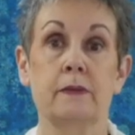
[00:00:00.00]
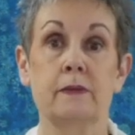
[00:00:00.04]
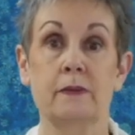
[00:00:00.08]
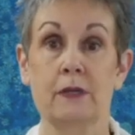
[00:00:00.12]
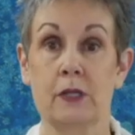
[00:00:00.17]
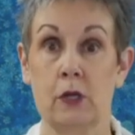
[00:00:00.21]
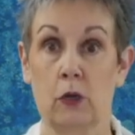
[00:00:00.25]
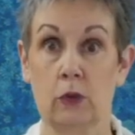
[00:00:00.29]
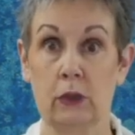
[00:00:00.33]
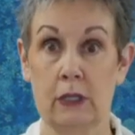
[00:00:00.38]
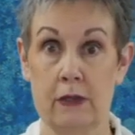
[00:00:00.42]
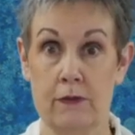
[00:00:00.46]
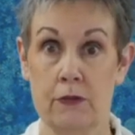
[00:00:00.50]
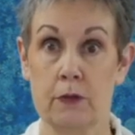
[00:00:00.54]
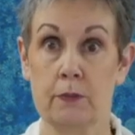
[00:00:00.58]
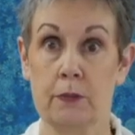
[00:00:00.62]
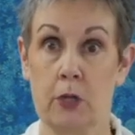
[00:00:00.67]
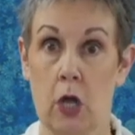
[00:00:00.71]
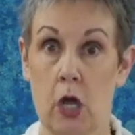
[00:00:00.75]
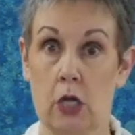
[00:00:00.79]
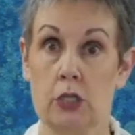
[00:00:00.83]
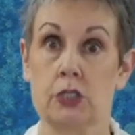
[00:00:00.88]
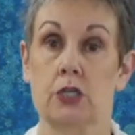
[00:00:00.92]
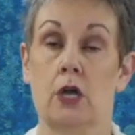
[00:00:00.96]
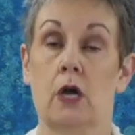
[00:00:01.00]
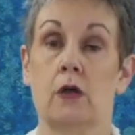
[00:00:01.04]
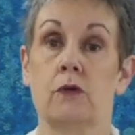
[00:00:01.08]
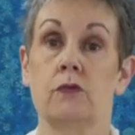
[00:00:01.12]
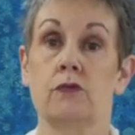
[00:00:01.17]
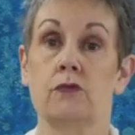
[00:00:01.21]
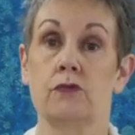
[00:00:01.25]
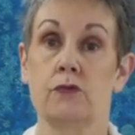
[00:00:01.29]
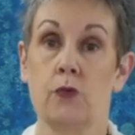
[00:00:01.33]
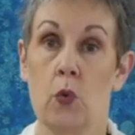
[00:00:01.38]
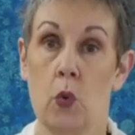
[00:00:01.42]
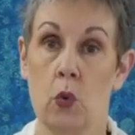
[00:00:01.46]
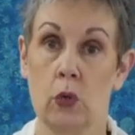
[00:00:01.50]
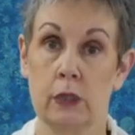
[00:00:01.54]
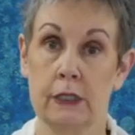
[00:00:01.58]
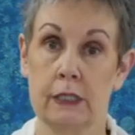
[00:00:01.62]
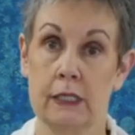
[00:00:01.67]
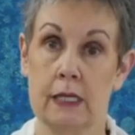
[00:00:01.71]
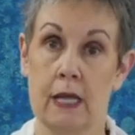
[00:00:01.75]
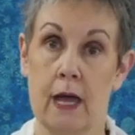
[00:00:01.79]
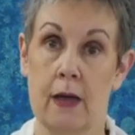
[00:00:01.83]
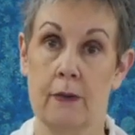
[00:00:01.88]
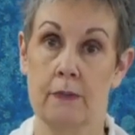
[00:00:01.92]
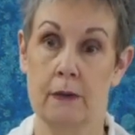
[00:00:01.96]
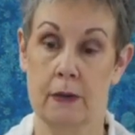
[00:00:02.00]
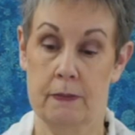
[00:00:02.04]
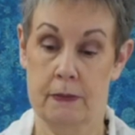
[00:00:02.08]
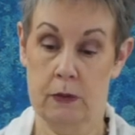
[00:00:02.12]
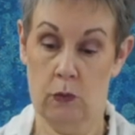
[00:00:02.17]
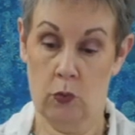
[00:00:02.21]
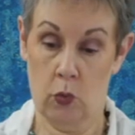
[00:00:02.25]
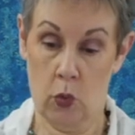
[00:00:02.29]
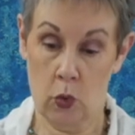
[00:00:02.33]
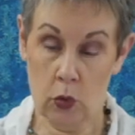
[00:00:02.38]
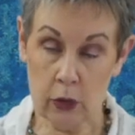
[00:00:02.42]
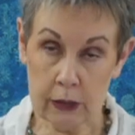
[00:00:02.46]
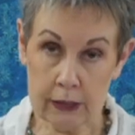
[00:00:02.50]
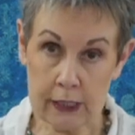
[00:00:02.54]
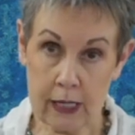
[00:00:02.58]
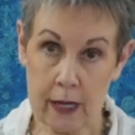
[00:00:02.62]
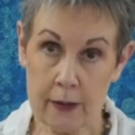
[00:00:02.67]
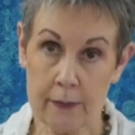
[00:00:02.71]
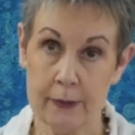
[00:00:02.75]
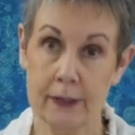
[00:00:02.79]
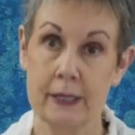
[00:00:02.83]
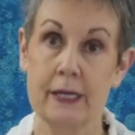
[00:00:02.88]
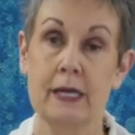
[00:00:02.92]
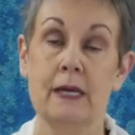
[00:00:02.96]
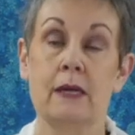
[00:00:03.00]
leave the blocks on, fold it up, maybe roll it up,